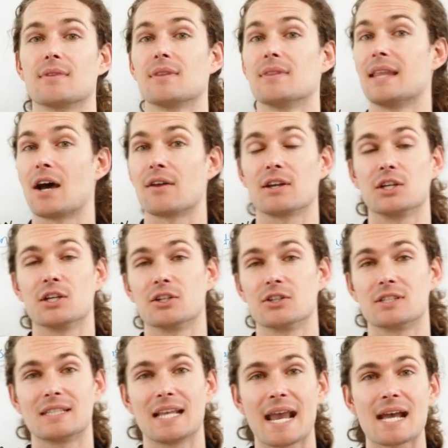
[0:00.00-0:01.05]
Now that you
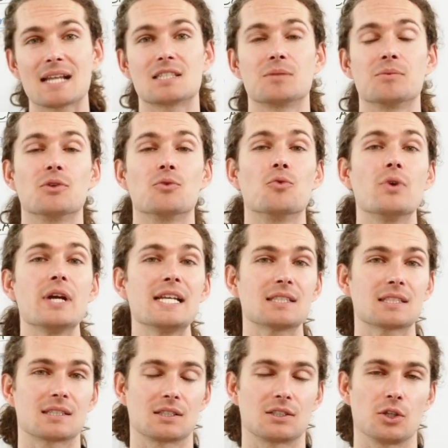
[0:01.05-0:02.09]
understand some of the
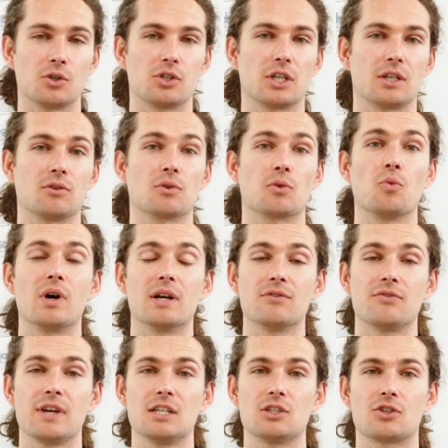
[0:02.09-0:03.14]
risks associated with
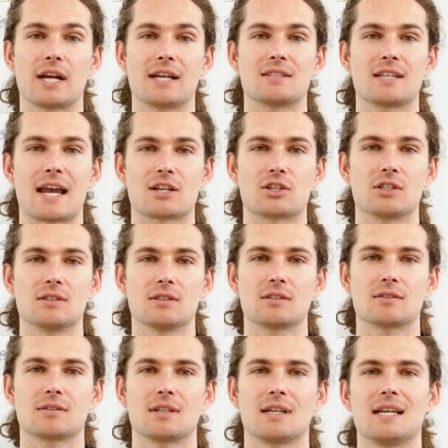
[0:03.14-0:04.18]
one-phase
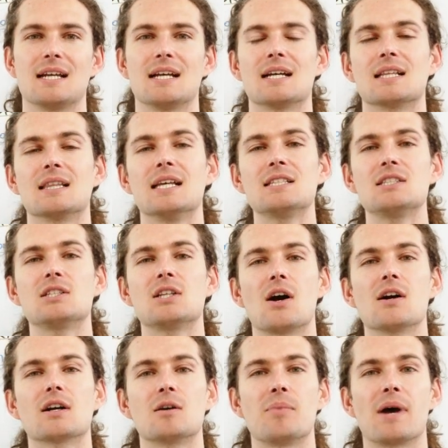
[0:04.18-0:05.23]
transactions, let's
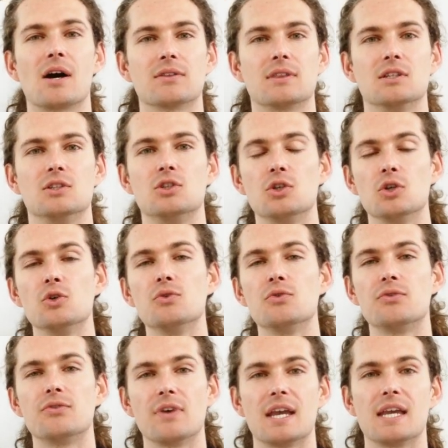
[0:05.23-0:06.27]
talk about the
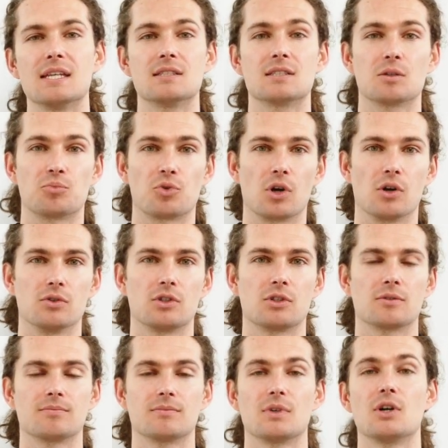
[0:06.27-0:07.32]
two-phase
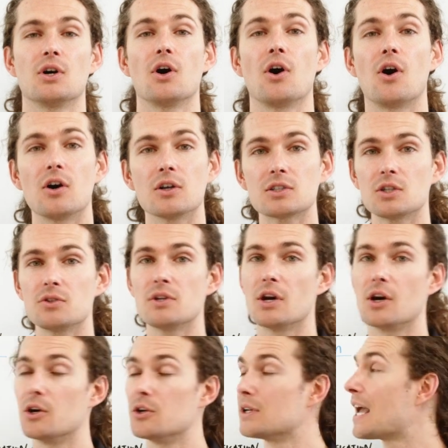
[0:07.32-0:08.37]
approach, also
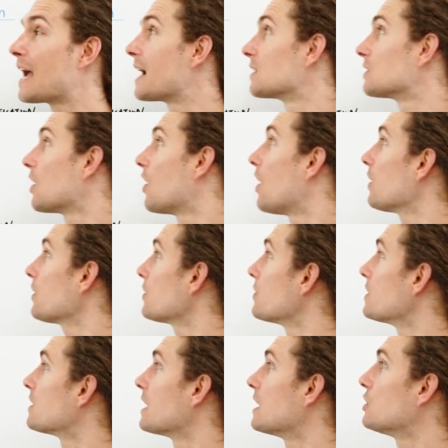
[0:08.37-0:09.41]
known as
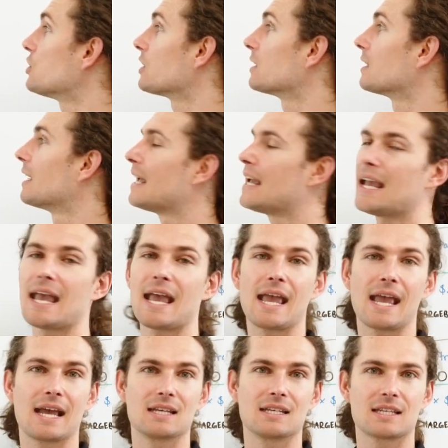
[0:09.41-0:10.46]
authorization
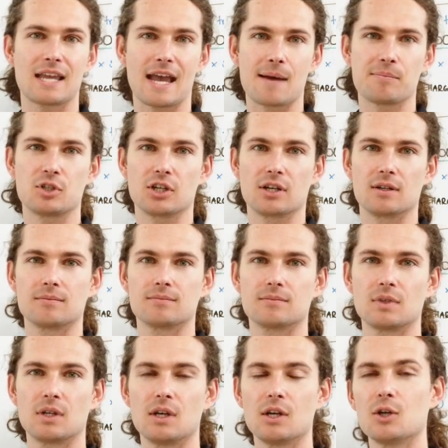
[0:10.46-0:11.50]
and capture,
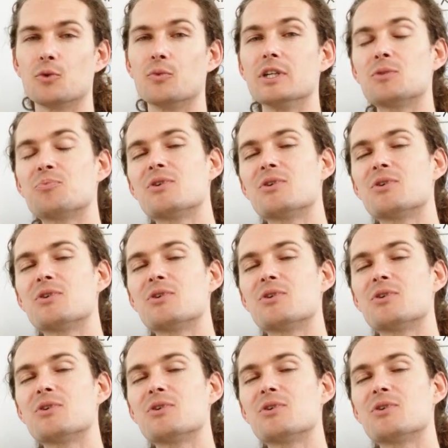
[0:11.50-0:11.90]
which